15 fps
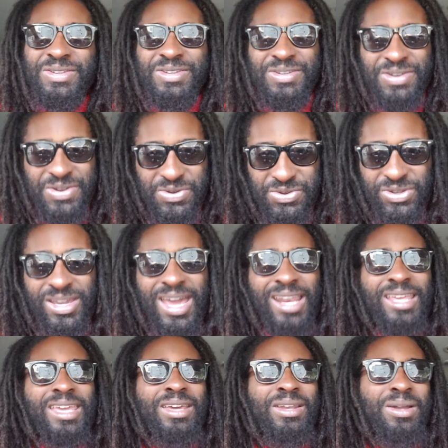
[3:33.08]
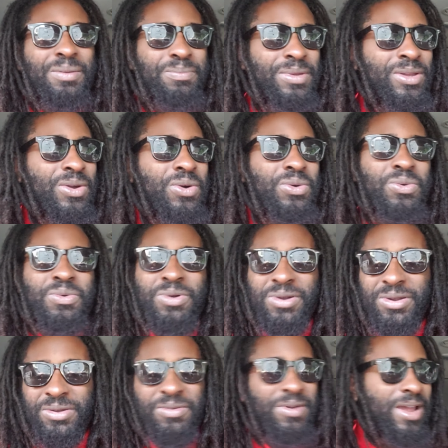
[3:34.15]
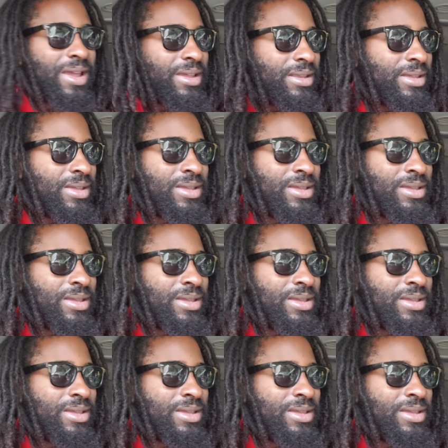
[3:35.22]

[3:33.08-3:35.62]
you know you gotta get up and go to work, right?